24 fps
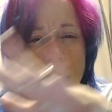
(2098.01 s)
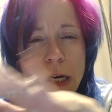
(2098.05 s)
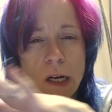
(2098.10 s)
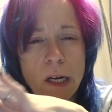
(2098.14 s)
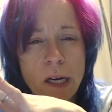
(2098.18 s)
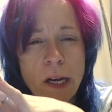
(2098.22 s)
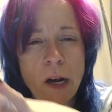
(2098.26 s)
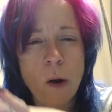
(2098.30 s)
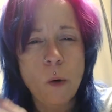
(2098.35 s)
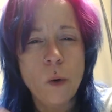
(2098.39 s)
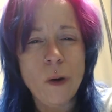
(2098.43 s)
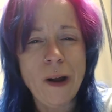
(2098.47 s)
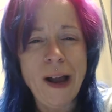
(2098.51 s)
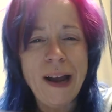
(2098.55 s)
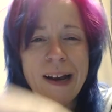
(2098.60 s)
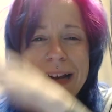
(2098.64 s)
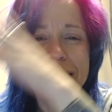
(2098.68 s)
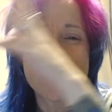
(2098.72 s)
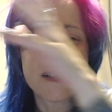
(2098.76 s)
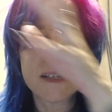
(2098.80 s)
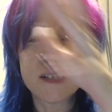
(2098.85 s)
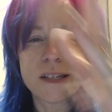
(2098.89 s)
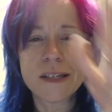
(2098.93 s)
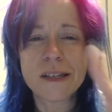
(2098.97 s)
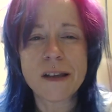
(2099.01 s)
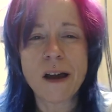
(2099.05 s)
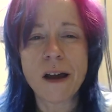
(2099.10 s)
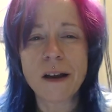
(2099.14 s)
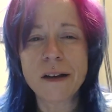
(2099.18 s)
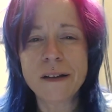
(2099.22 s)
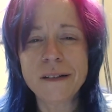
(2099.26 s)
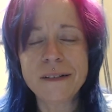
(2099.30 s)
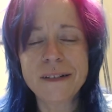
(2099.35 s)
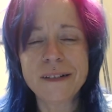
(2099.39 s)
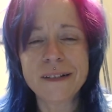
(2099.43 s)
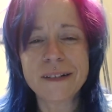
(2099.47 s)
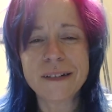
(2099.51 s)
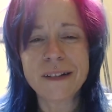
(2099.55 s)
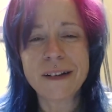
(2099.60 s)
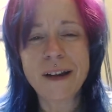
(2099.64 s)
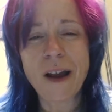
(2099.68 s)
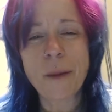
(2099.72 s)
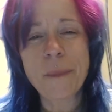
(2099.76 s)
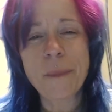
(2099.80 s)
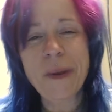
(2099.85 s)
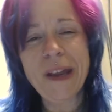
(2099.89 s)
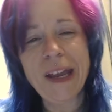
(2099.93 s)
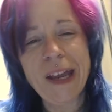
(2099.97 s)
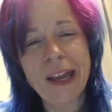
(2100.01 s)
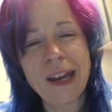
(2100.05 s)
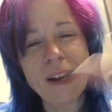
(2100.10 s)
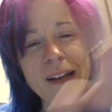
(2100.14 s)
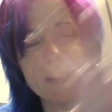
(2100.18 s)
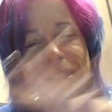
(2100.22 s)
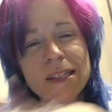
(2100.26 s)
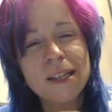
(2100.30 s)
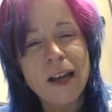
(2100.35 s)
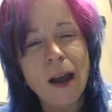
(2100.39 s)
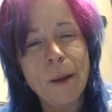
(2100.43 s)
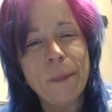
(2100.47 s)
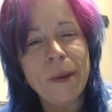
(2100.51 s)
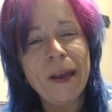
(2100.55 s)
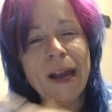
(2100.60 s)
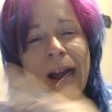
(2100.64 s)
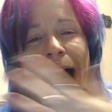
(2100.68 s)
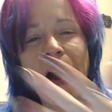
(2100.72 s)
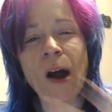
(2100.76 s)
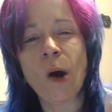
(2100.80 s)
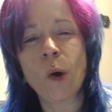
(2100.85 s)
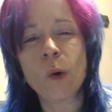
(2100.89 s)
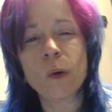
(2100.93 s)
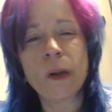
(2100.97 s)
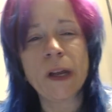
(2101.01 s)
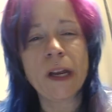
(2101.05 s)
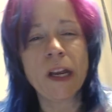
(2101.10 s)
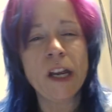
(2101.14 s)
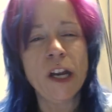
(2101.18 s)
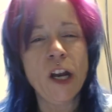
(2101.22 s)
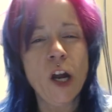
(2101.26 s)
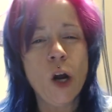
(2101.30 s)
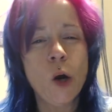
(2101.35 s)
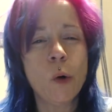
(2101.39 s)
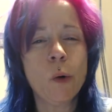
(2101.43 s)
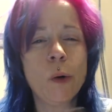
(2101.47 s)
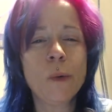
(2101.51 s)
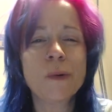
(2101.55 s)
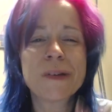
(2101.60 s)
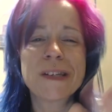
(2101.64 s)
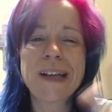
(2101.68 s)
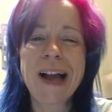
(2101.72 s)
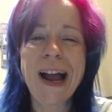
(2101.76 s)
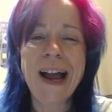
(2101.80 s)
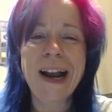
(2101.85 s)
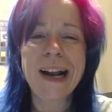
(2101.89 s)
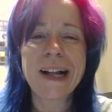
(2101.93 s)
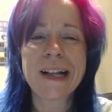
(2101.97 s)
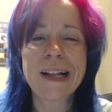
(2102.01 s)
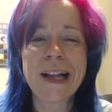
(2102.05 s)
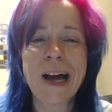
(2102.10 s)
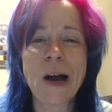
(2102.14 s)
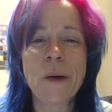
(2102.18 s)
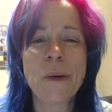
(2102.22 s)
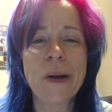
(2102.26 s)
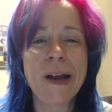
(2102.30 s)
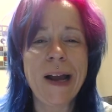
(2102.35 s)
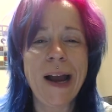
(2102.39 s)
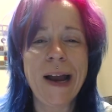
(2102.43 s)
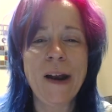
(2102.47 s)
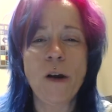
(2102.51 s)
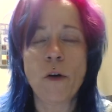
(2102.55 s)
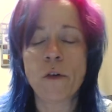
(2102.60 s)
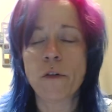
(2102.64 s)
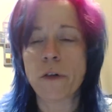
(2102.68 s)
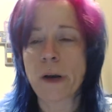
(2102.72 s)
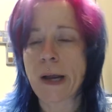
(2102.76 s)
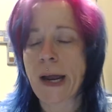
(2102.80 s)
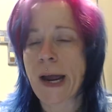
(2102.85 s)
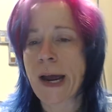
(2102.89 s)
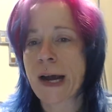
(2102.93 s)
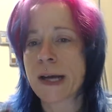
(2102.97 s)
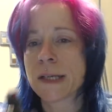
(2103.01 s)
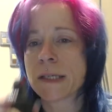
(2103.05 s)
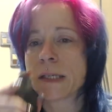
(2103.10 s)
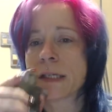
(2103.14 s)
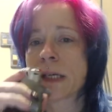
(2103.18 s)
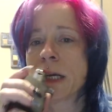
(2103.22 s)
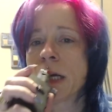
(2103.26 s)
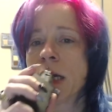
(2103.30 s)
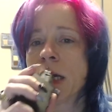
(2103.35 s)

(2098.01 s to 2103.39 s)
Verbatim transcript: you know, kind of sun coming in and coming out. Like, you know, it was kind of cloudy, kind of overcast.